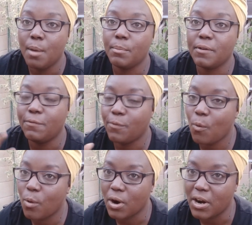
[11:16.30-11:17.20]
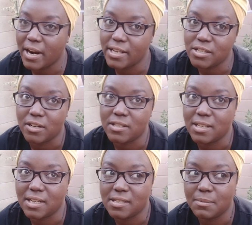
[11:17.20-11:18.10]
before it starts
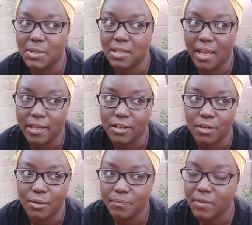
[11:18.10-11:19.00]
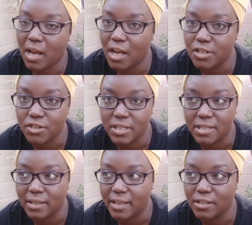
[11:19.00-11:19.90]
to get to be like you know 100
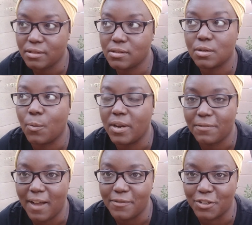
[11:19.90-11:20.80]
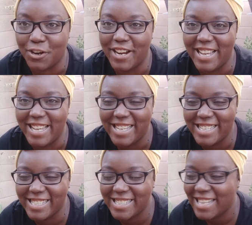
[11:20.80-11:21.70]
and like 25
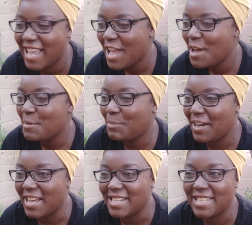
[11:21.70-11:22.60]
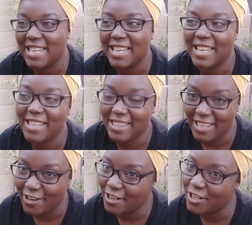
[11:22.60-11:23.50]
degrees but
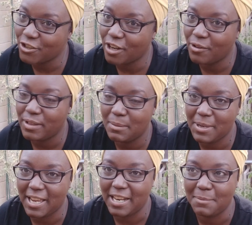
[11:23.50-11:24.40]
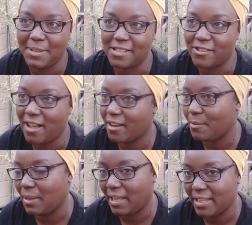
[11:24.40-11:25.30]
they're going to struggle in the beginning because they're not going to
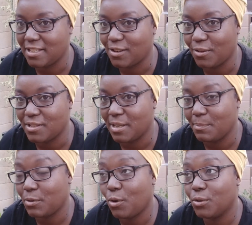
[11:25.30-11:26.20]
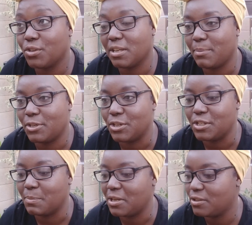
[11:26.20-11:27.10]
really like these colder temp- colder
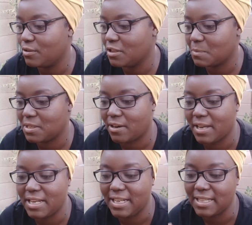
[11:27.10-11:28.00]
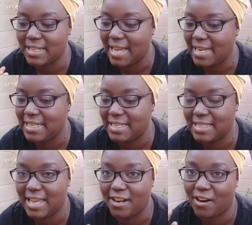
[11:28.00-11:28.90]
temperatures but as soon as we start hitting the
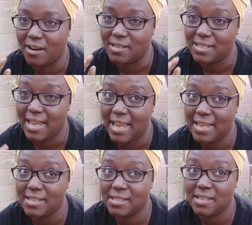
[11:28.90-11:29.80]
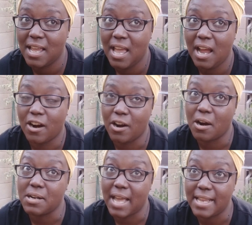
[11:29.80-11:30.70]
90s and our days or
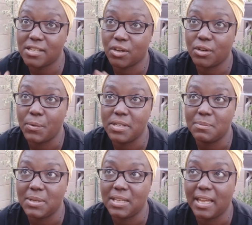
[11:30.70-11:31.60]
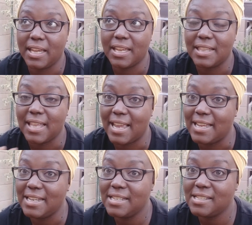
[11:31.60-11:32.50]
our nights are going to be like in the
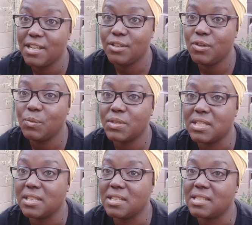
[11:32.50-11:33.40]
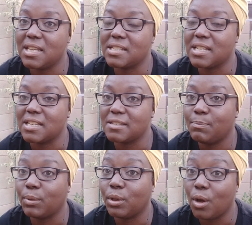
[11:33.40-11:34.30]
80s you will see these things
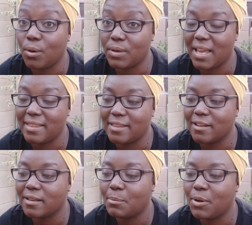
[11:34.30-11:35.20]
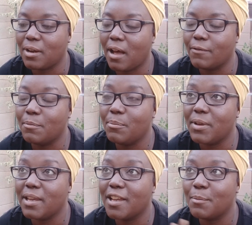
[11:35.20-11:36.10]
explode and then they're going to put off
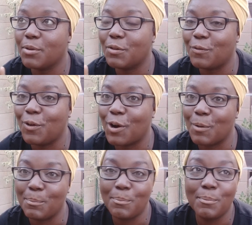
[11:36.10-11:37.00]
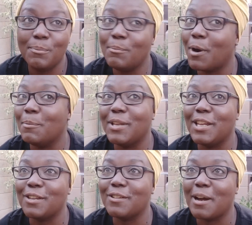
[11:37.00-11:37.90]
big beautiful Ar-
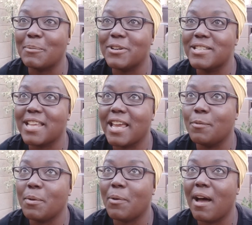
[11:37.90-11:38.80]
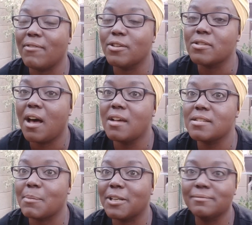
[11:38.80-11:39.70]
armenian cucumbers and we will have those all
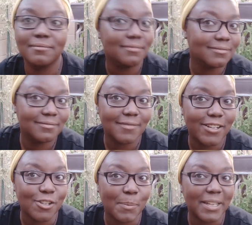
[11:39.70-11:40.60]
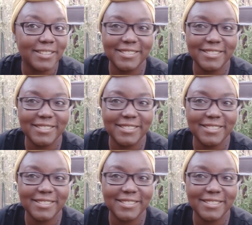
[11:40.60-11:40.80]
summer here's hoping